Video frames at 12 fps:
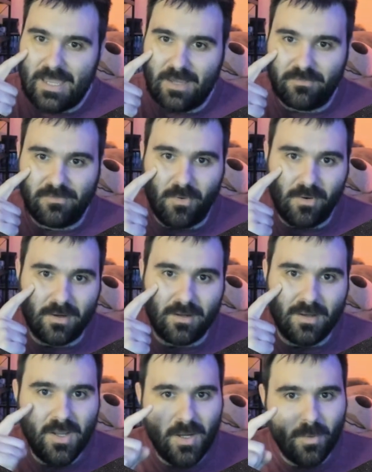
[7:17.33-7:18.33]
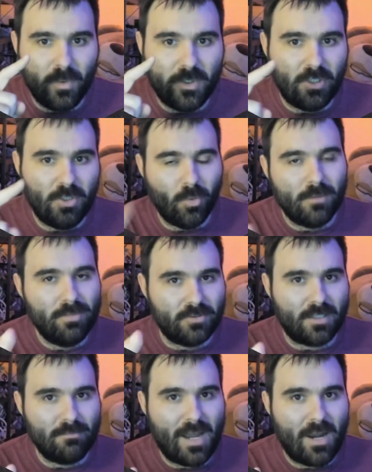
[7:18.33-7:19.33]
out for when you are
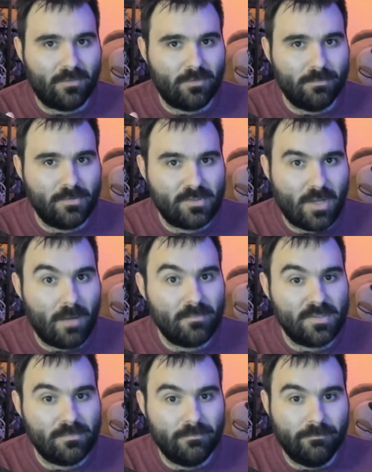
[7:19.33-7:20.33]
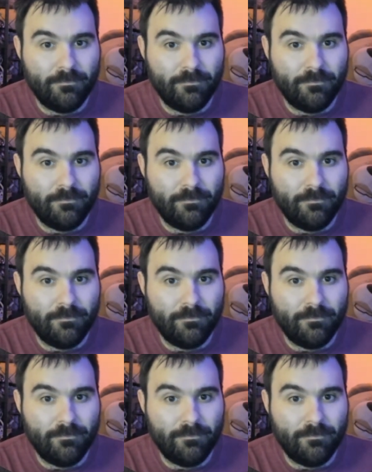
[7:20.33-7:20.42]
building powerful boost comps.